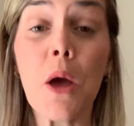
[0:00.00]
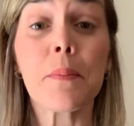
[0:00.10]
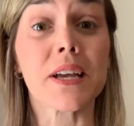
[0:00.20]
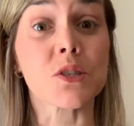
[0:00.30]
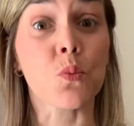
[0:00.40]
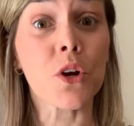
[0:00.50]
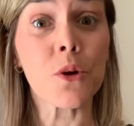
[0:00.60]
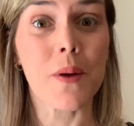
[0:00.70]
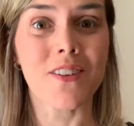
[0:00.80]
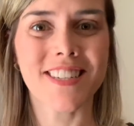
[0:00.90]
because we're
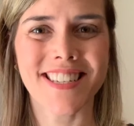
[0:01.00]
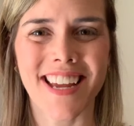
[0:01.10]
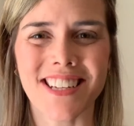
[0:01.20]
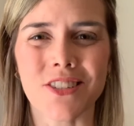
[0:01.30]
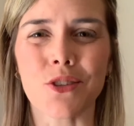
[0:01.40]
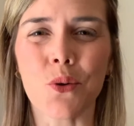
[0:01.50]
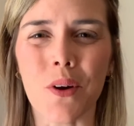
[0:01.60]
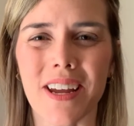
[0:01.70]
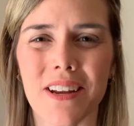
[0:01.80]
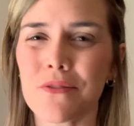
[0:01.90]
about to take
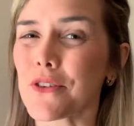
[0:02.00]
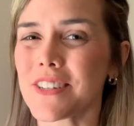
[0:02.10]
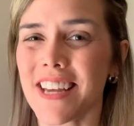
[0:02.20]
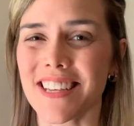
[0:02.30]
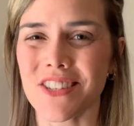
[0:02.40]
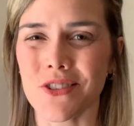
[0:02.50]
DeLorean for a test